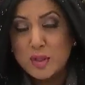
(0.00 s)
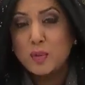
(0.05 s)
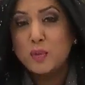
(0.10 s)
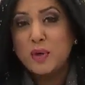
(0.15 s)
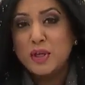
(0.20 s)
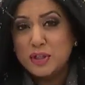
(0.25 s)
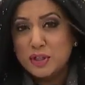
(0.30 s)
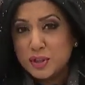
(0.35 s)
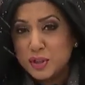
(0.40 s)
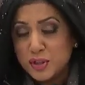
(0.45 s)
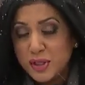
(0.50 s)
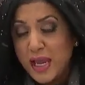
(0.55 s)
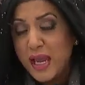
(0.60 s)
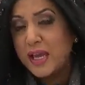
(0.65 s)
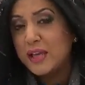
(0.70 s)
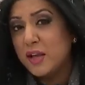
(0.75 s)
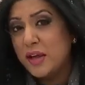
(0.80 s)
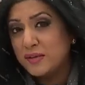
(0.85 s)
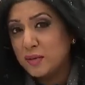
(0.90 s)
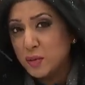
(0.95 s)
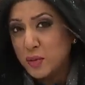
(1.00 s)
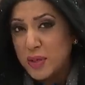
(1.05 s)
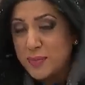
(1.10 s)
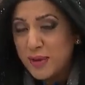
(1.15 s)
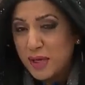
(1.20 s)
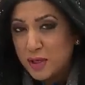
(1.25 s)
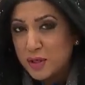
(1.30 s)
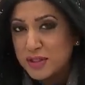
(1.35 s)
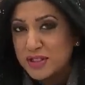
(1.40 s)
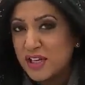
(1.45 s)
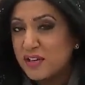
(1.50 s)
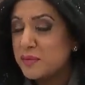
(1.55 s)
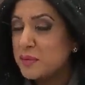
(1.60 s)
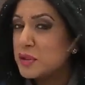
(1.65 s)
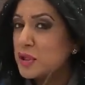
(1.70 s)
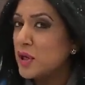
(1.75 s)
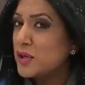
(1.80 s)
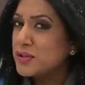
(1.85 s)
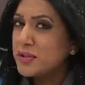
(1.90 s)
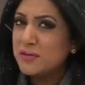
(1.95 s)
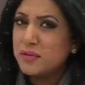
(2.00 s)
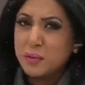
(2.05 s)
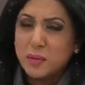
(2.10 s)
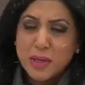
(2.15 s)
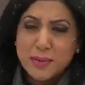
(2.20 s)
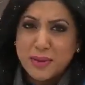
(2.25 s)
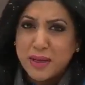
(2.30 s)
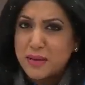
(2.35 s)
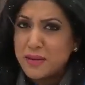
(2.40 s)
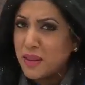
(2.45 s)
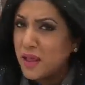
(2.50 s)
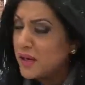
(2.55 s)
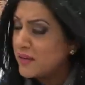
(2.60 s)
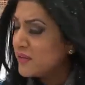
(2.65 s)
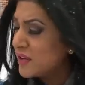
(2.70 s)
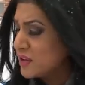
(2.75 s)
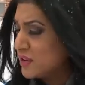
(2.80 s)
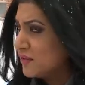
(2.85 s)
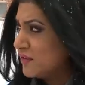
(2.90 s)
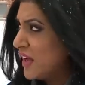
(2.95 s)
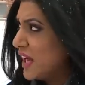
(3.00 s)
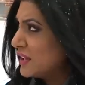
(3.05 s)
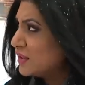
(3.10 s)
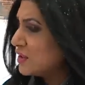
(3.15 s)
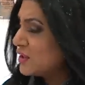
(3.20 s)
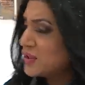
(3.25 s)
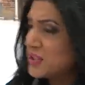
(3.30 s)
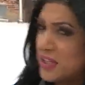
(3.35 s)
winter, yeah, you have to worry about yourself, but you also have to worry about a lot of other factors.